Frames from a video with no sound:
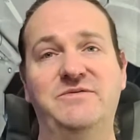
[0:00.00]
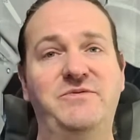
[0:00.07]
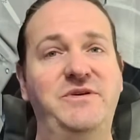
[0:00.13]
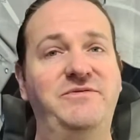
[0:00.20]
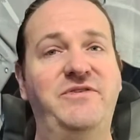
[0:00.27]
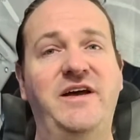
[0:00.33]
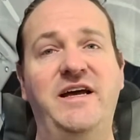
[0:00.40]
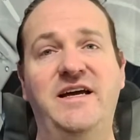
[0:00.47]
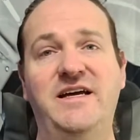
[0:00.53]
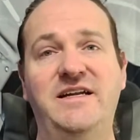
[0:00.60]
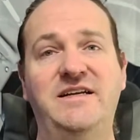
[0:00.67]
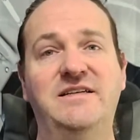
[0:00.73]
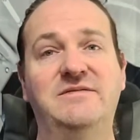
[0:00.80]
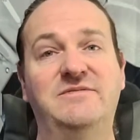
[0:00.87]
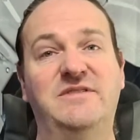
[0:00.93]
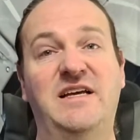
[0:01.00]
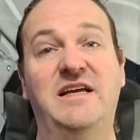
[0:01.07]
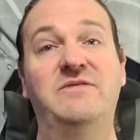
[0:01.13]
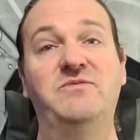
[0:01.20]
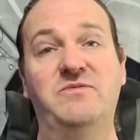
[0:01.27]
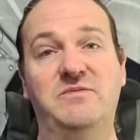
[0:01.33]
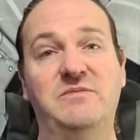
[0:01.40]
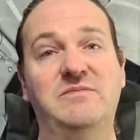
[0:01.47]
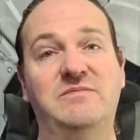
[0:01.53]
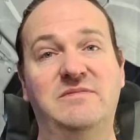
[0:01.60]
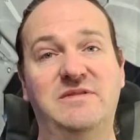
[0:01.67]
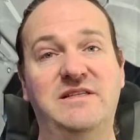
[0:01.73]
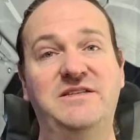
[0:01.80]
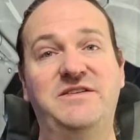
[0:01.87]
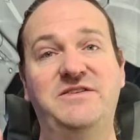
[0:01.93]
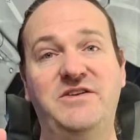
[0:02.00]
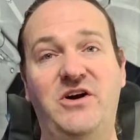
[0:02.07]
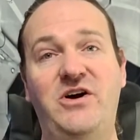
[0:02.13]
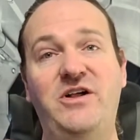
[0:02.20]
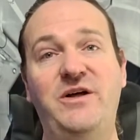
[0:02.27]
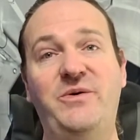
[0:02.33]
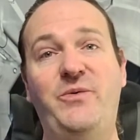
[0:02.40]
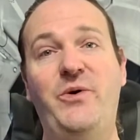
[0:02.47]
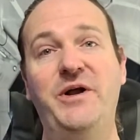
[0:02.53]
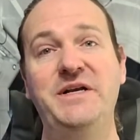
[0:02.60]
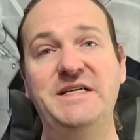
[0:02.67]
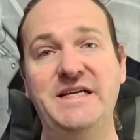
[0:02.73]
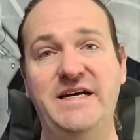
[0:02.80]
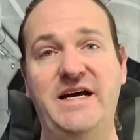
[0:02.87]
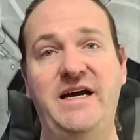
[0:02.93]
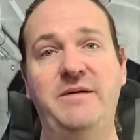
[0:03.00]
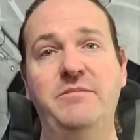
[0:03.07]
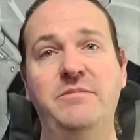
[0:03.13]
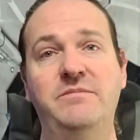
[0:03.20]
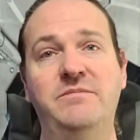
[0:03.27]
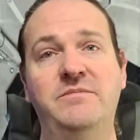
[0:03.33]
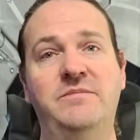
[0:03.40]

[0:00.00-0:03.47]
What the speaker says: We've had, this is all at one time,